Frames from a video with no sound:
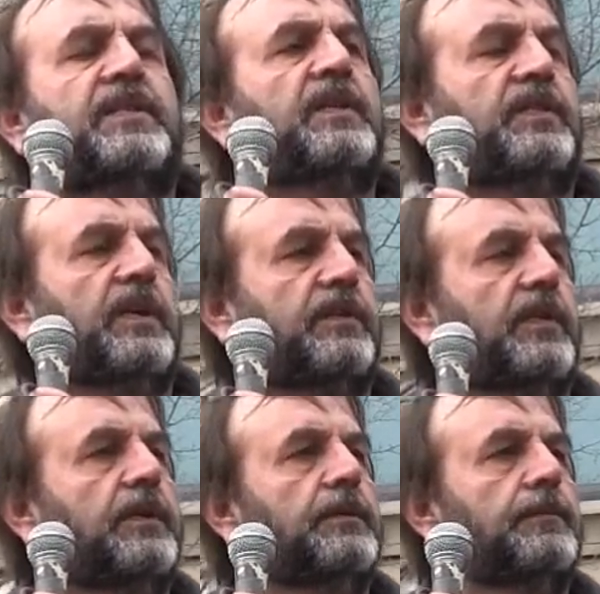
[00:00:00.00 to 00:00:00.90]
and
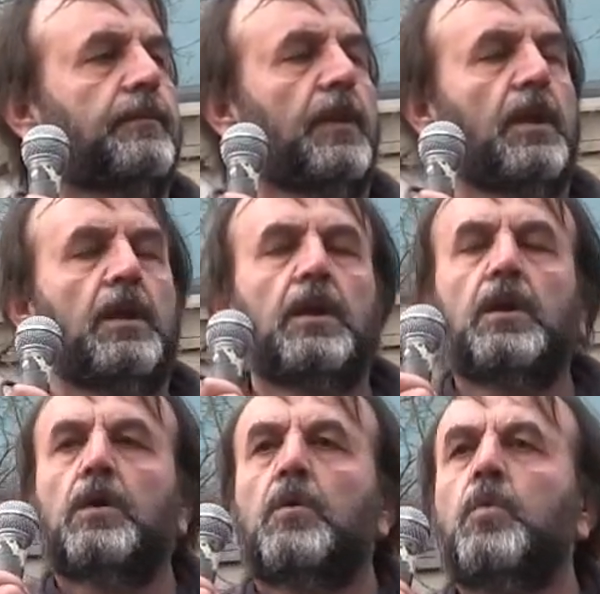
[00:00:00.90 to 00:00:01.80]
sisters,
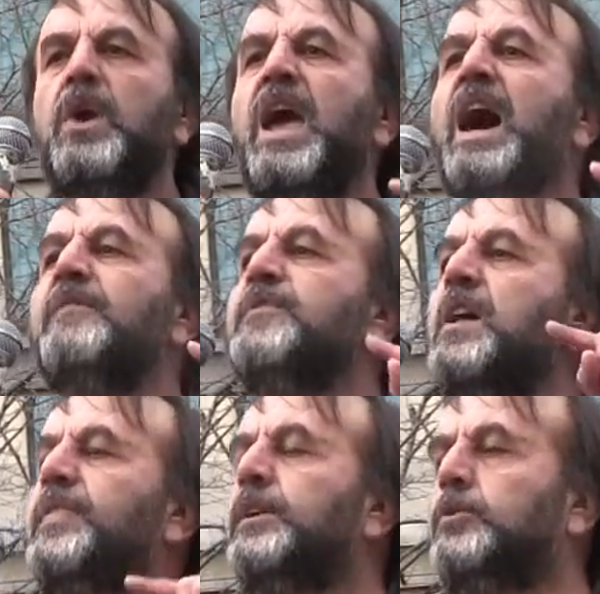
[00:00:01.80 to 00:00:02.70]
we have
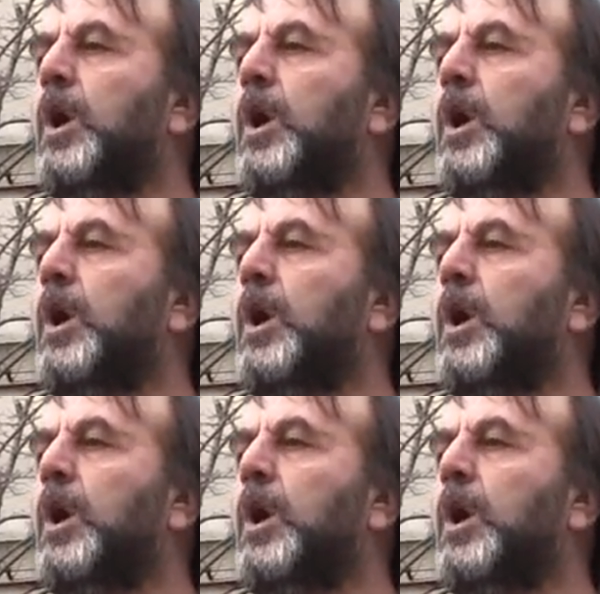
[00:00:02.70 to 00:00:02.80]
nothing